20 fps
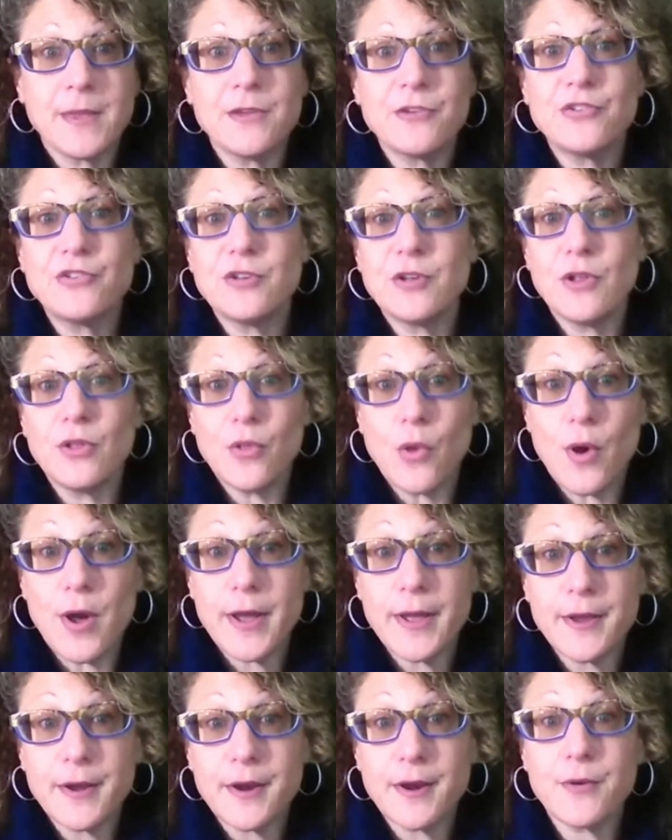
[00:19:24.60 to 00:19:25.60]
Is she a
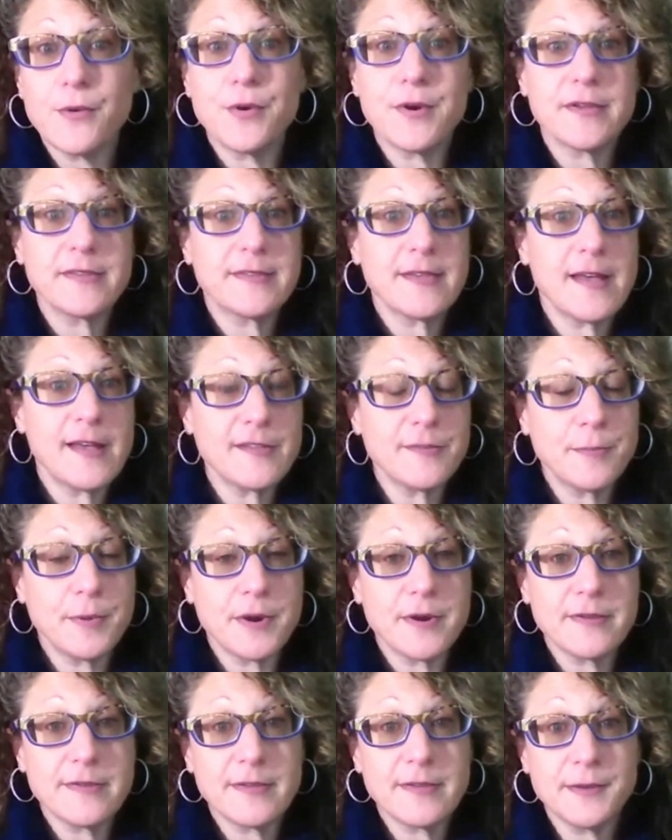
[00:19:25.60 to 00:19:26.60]
lawyer or a
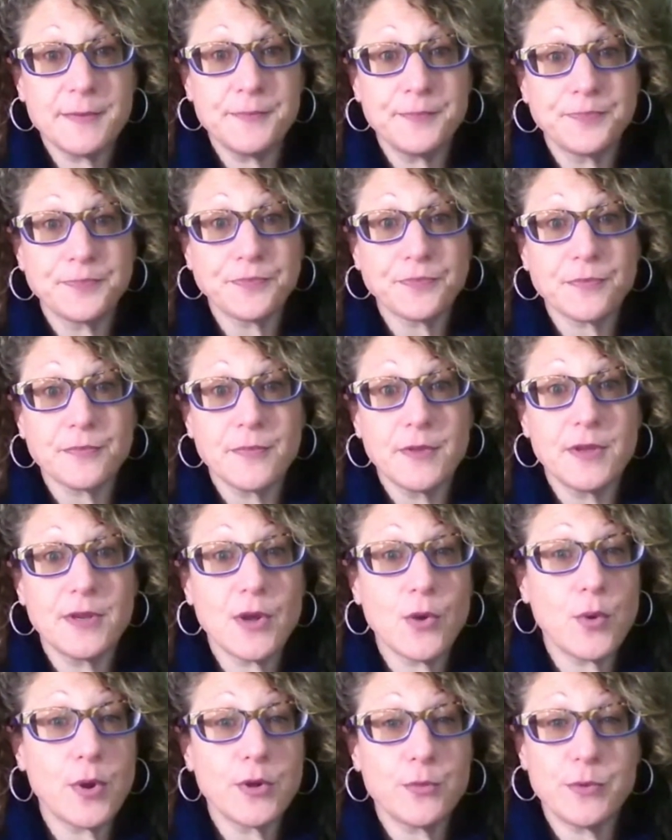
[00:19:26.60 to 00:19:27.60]
salesperson?
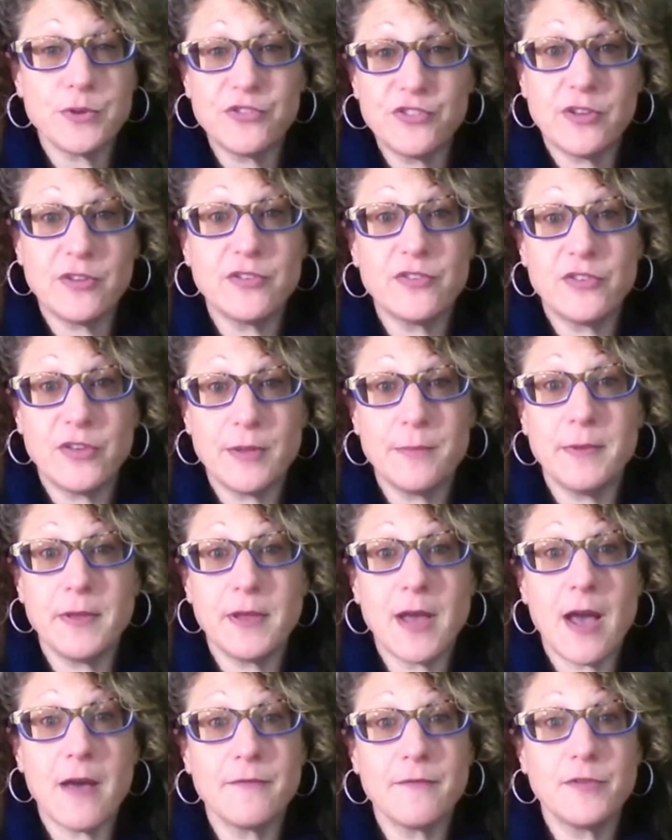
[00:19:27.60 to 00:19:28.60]
What would she
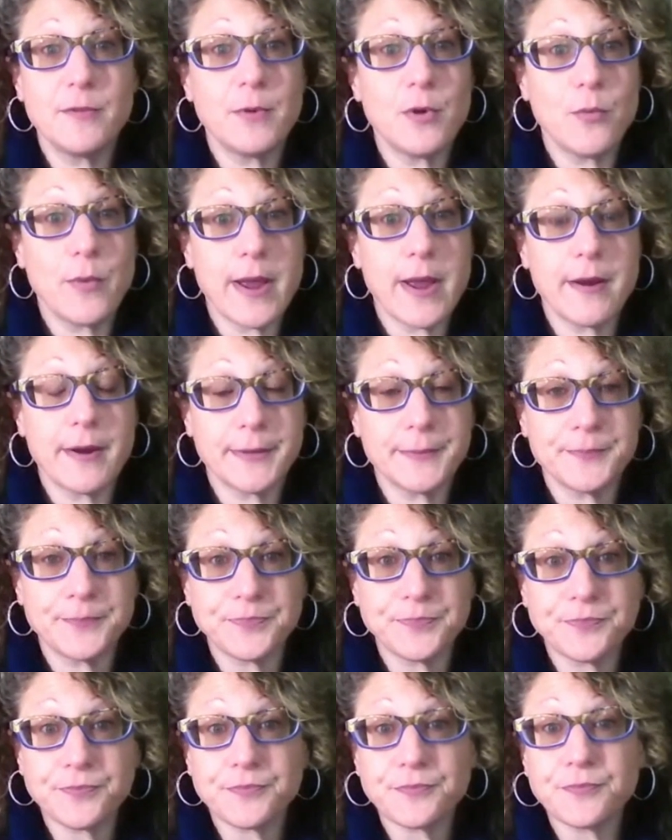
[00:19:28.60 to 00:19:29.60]
be comfortable wearing?
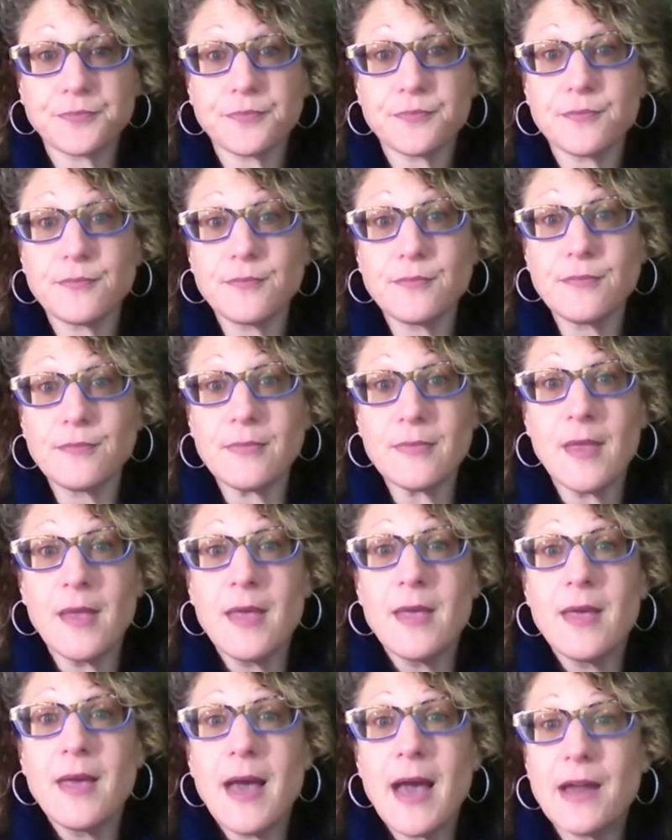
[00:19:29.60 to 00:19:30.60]

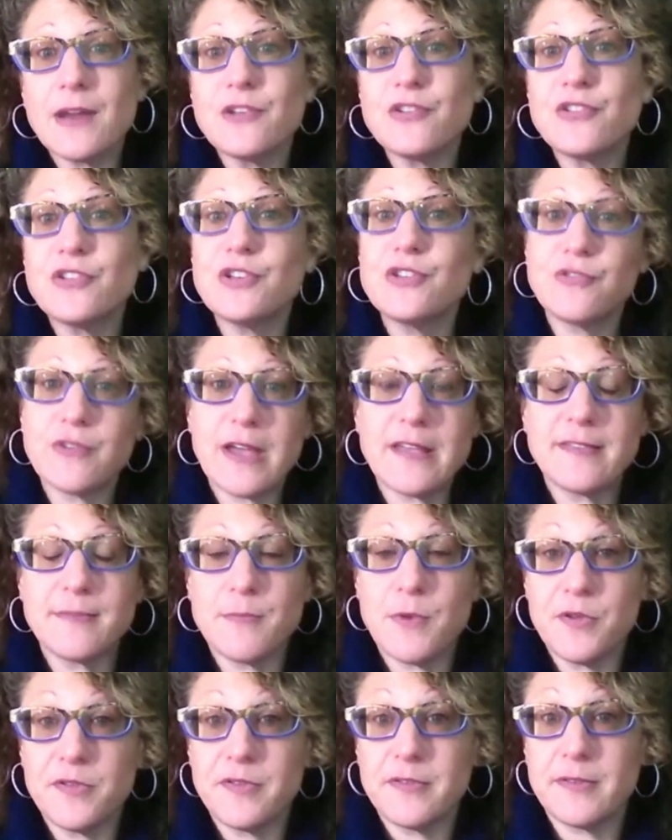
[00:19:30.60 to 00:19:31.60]
How does she
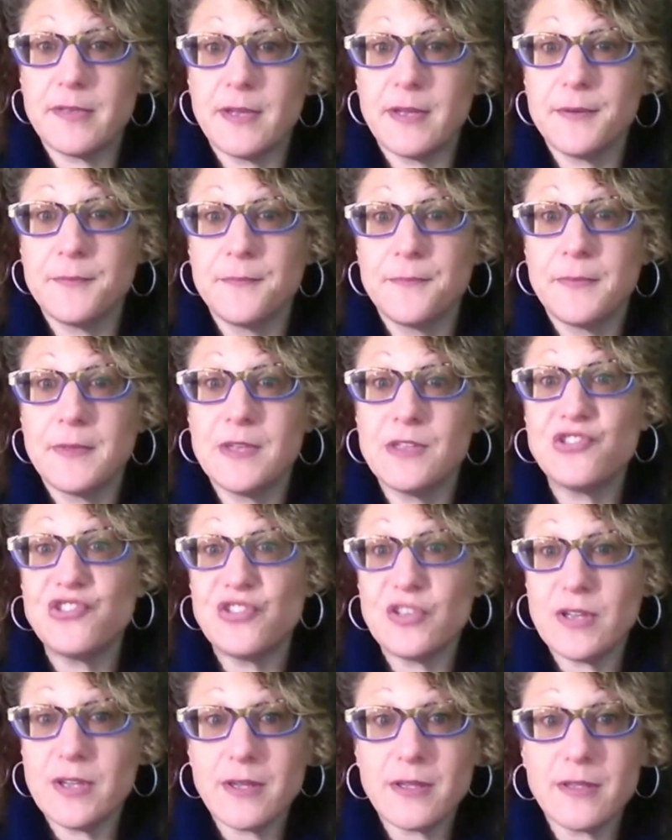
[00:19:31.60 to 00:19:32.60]
dress mostly? In
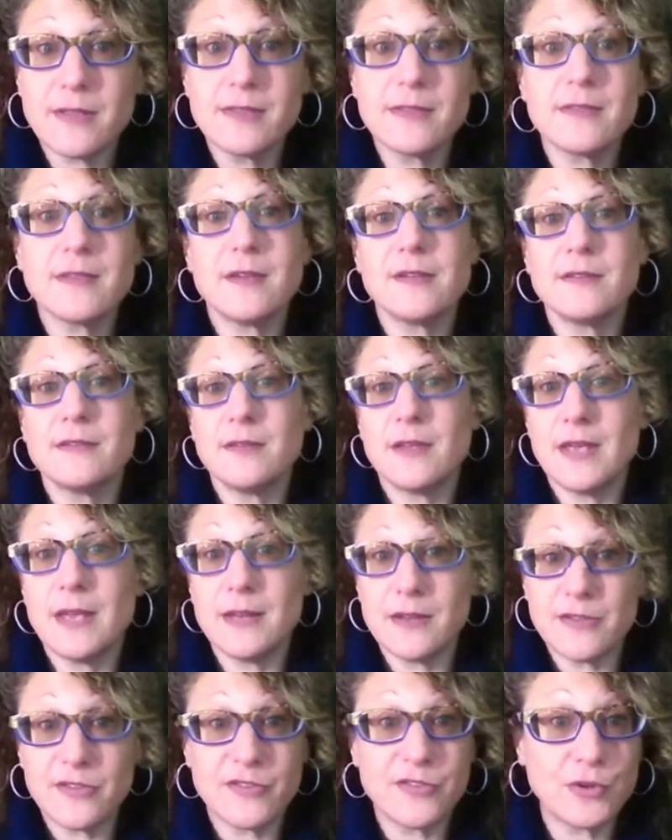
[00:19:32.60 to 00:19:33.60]
jeans,
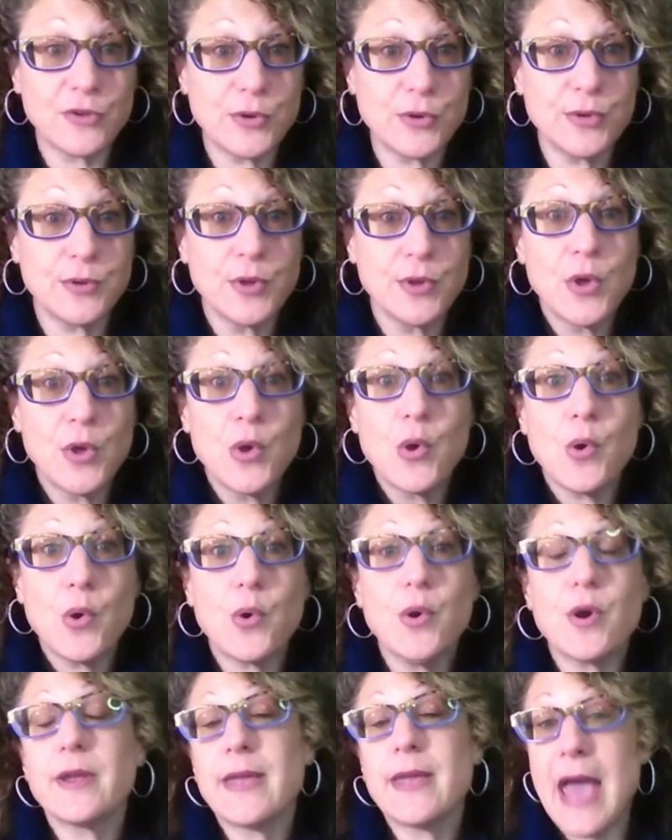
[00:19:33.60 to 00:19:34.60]
in a suit,
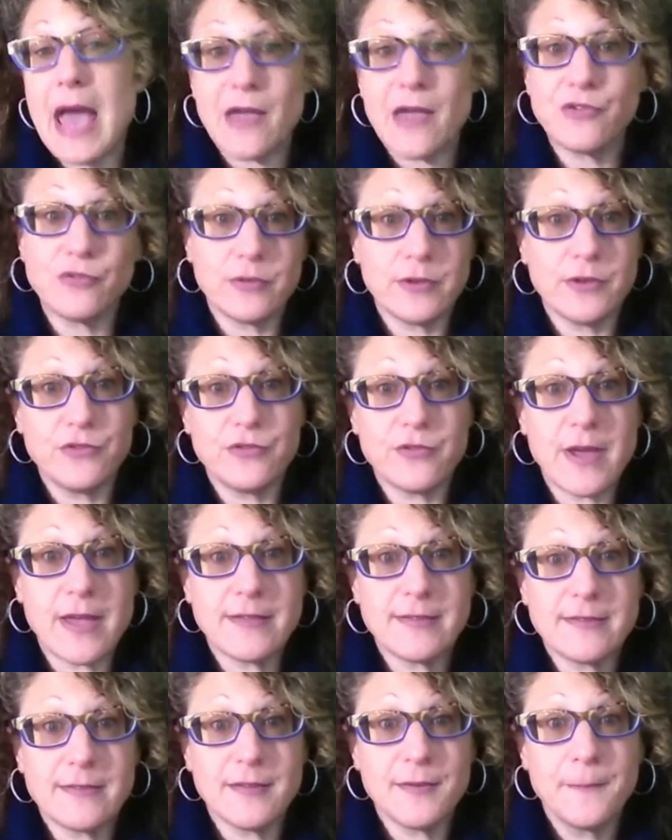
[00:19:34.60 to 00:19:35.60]
or casually
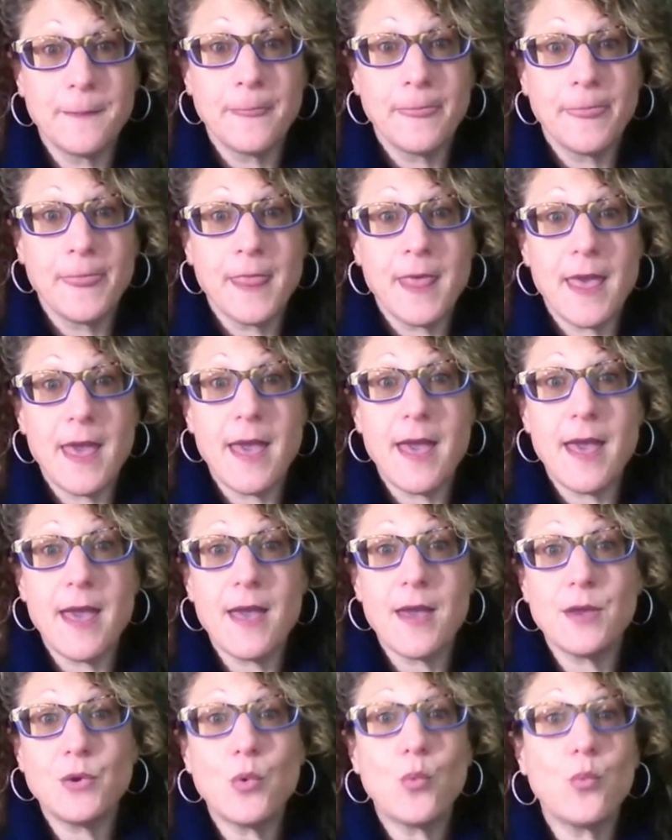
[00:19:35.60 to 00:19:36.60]
dressed?
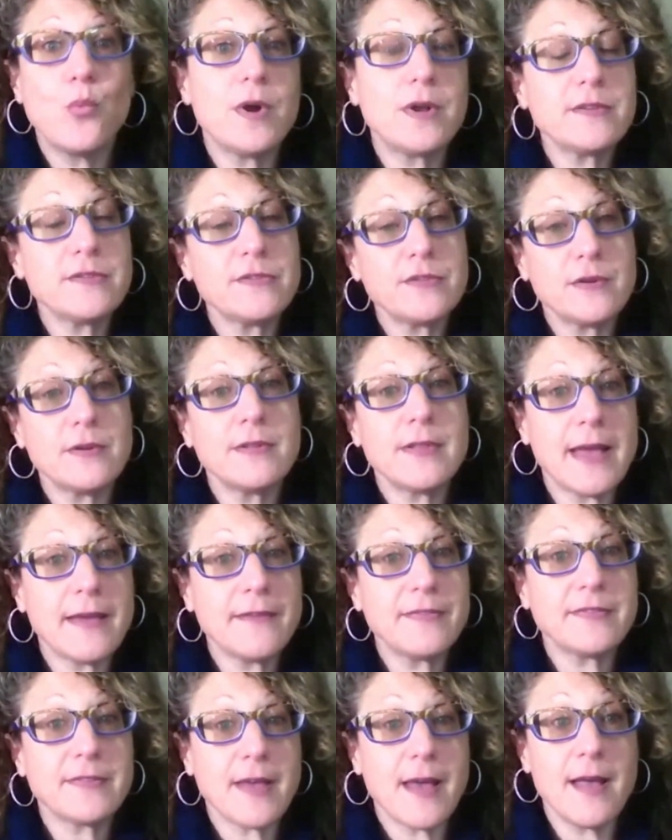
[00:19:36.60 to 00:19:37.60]
And what is your
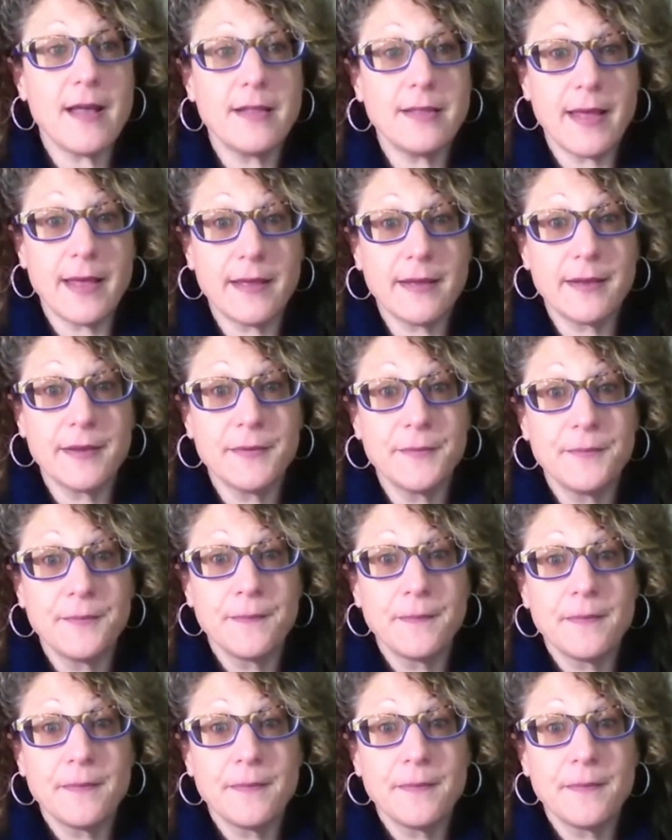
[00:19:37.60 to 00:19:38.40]
lifestyle like?